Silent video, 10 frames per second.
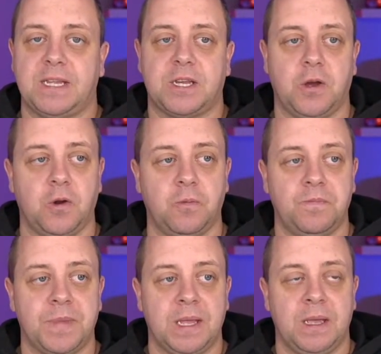So
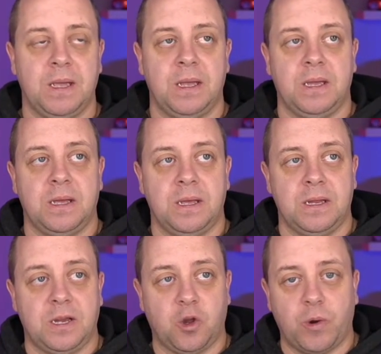
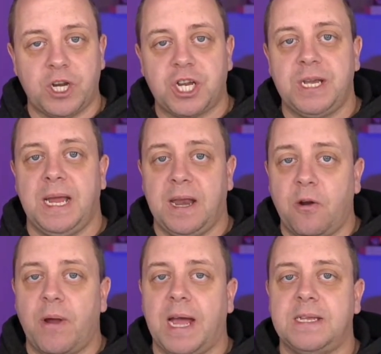the question that
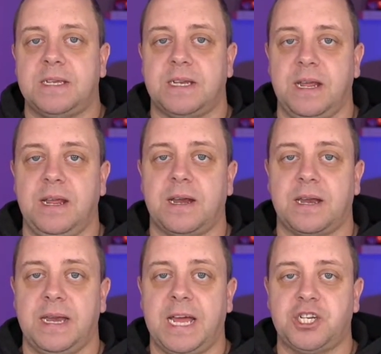arises here
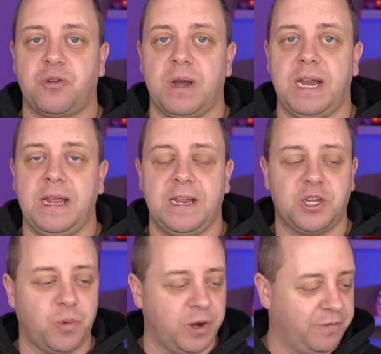naturally, and
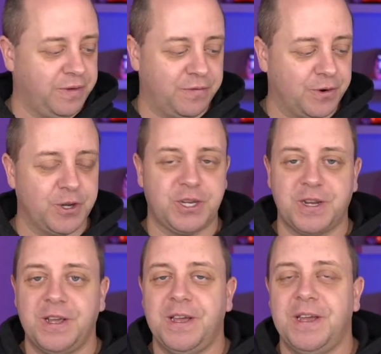it's one of the
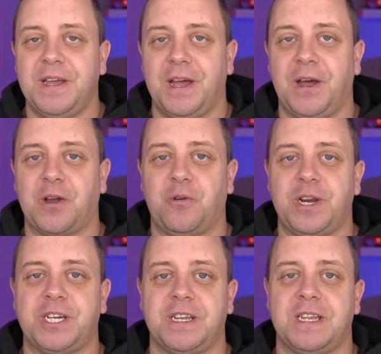first
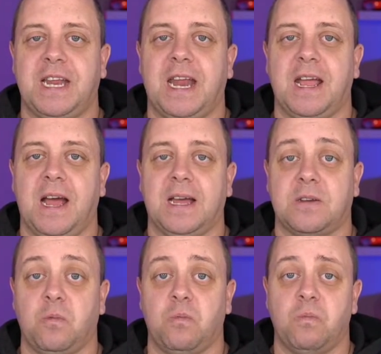questions that I
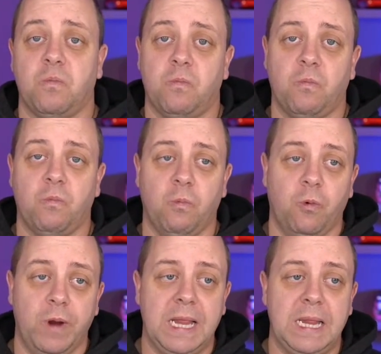got,
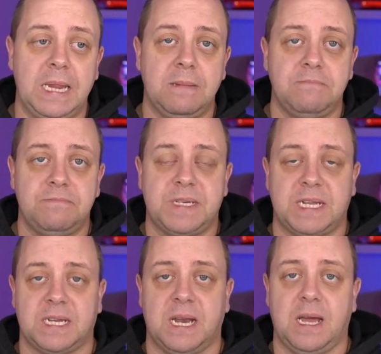will
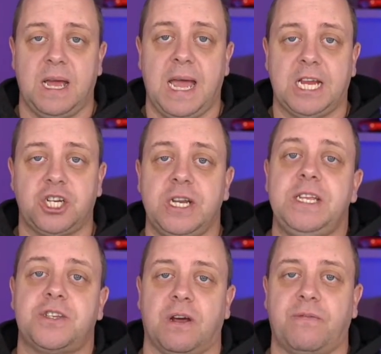Tesla actually
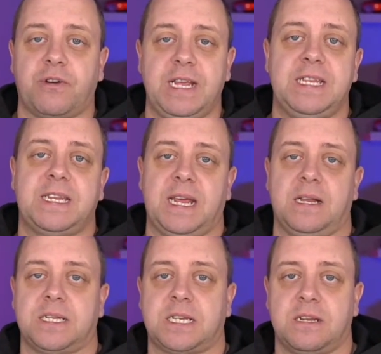suffer in
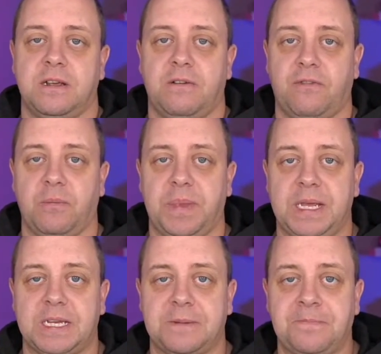sales from
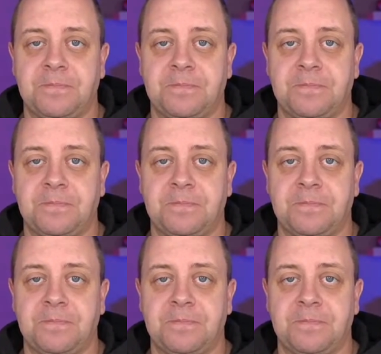this?